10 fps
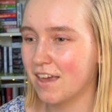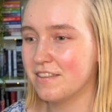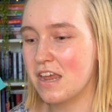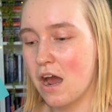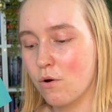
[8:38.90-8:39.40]

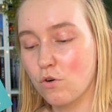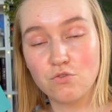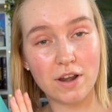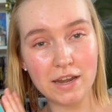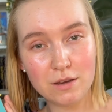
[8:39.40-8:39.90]
Now,
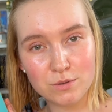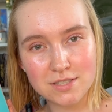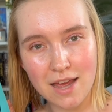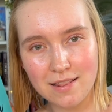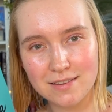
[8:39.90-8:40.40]
Radio
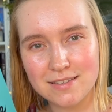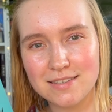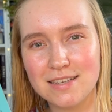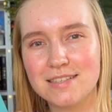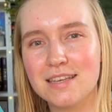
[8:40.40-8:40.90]
Silence
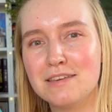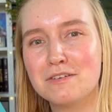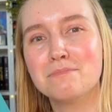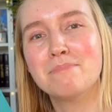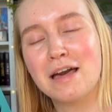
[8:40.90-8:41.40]
is
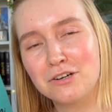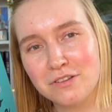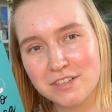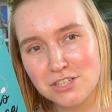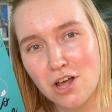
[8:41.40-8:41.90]
even better
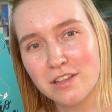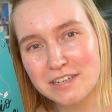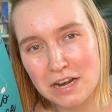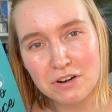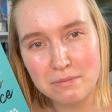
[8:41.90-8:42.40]
than
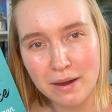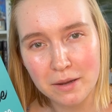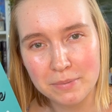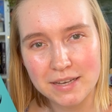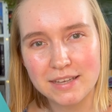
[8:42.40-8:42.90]
Solitaire in my
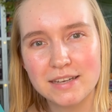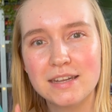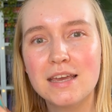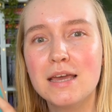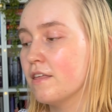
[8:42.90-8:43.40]
opinion.
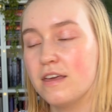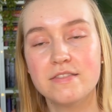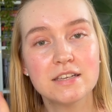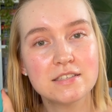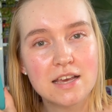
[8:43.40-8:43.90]

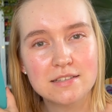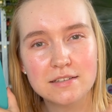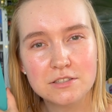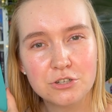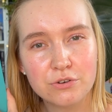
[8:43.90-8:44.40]
This says
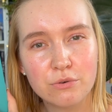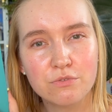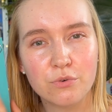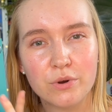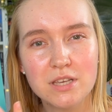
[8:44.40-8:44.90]
listen to your own
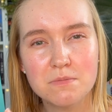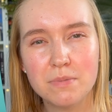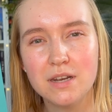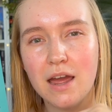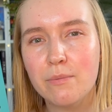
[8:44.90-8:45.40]
voice,
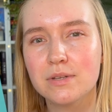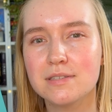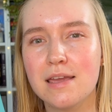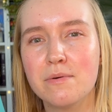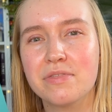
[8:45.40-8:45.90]
but I would
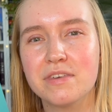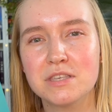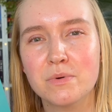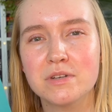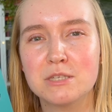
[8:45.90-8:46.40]
say with this
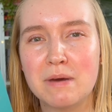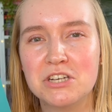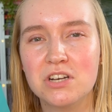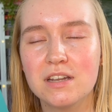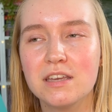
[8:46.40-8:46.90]
one
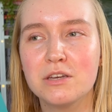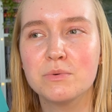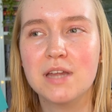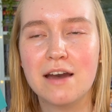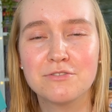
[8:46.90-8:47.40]
especially, you
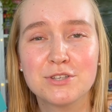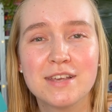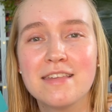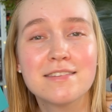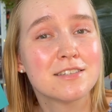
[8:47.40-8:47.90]
would have to
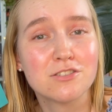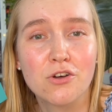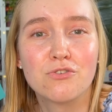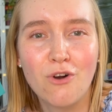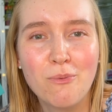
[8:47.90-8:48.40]
say this is not
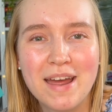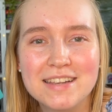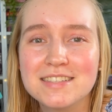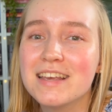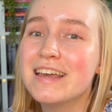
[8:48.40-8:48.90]
a
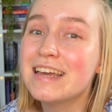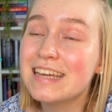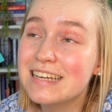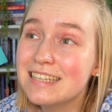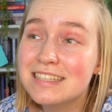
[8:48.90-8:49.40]
romance,
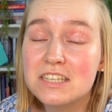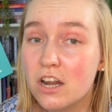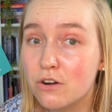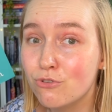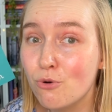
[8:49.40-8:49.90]
because it's
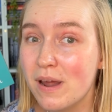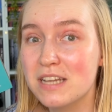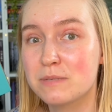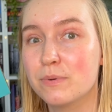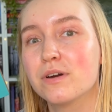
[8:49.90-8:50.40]
not a
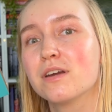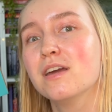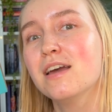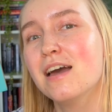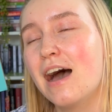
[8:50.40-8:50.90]
romance book.
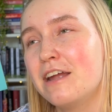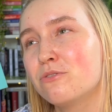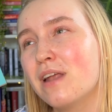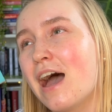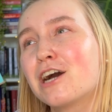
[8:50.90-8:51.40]
I
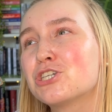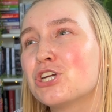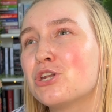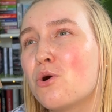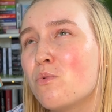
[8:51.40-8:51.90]
don't actually
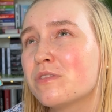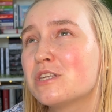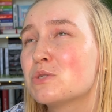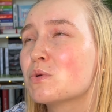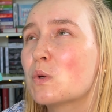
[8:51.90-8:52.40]
know what
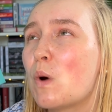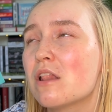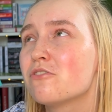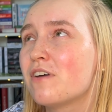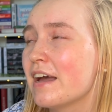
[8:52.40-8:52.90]
this would
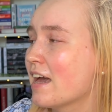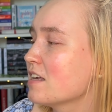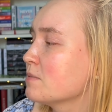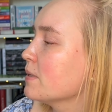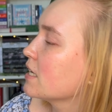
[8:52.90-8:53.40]
qualify
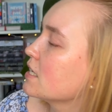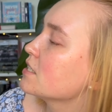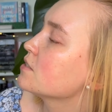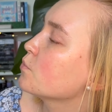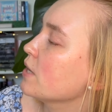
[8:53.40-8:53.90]
as,
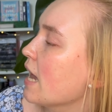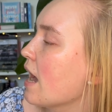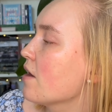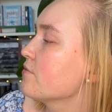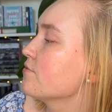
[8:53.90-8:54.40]
because we
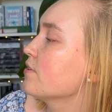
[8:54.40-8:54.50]
have